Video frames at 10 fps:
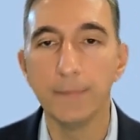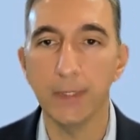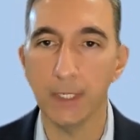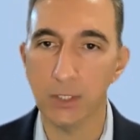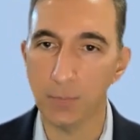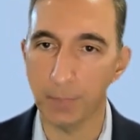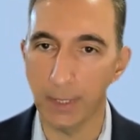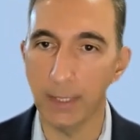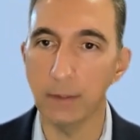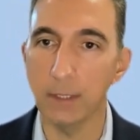
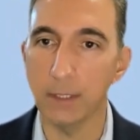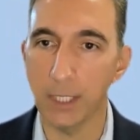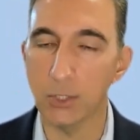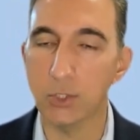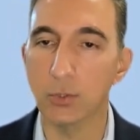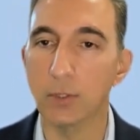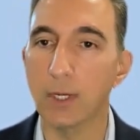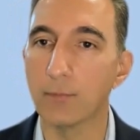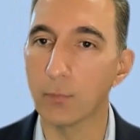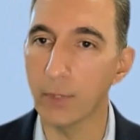Explain the nature
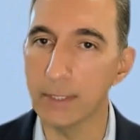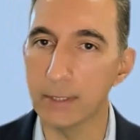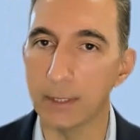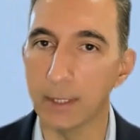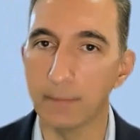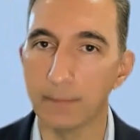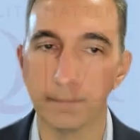of reasoning.